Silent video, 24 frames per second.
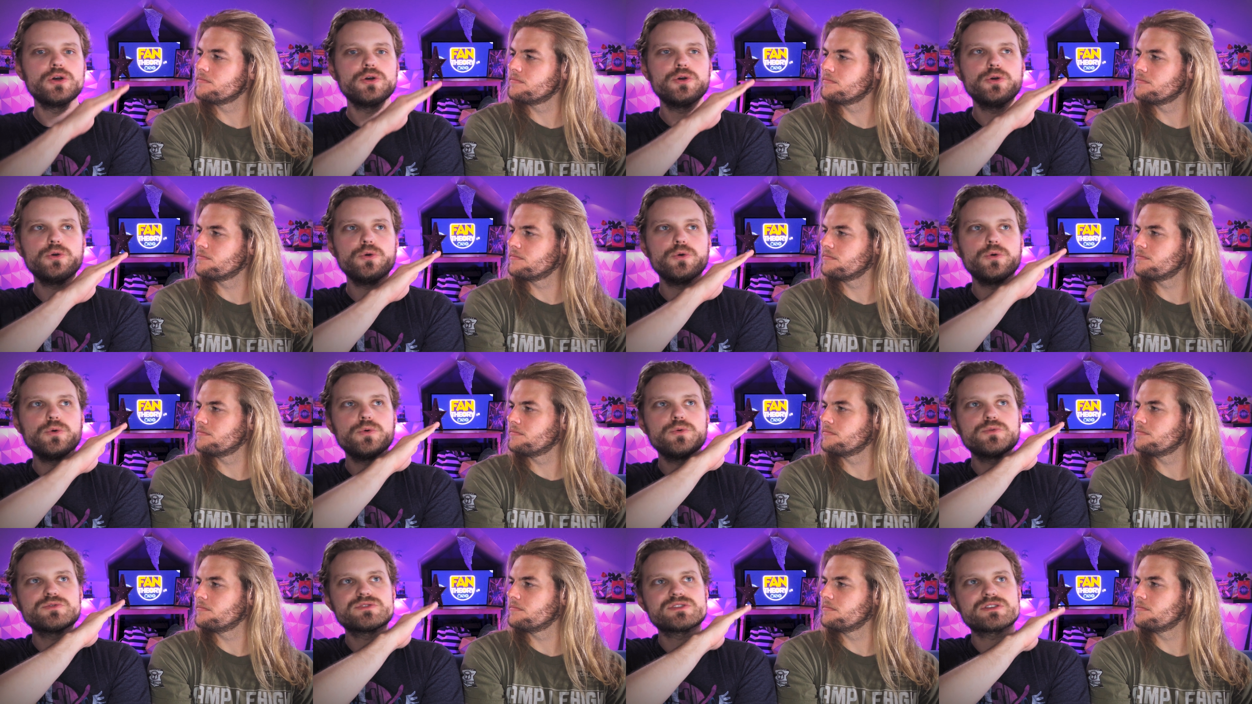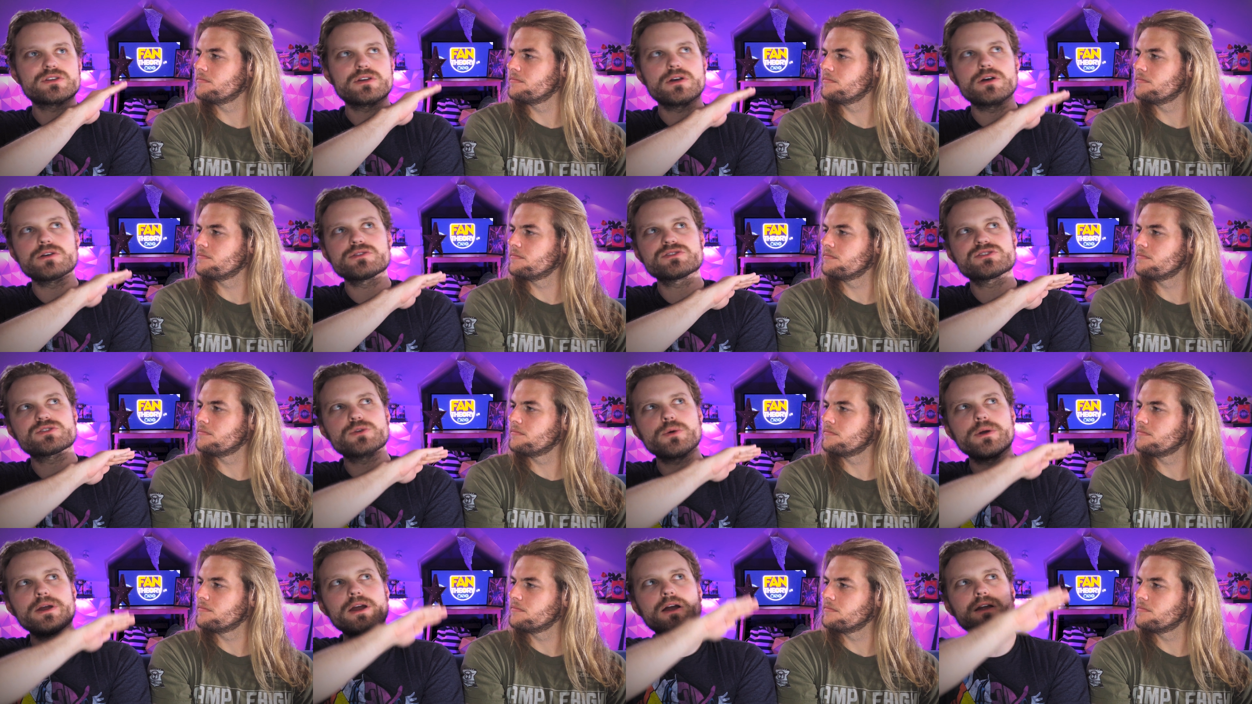Speaker 1: whose
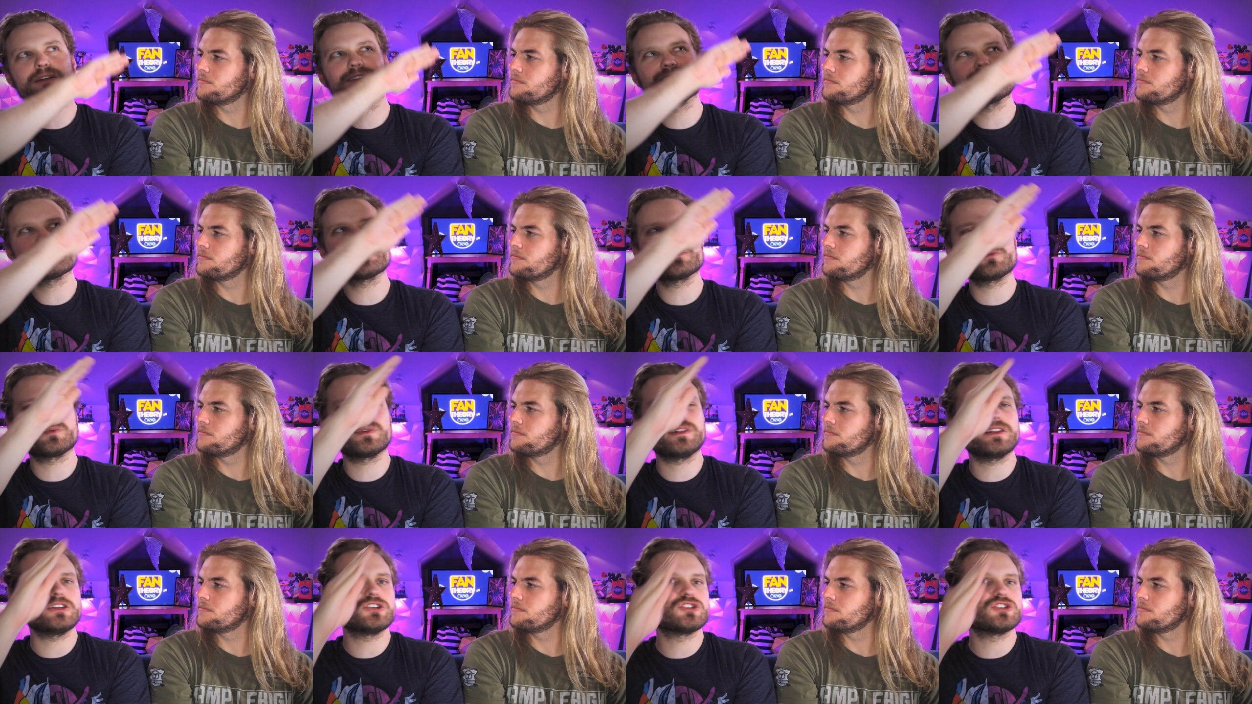story arc doesn't really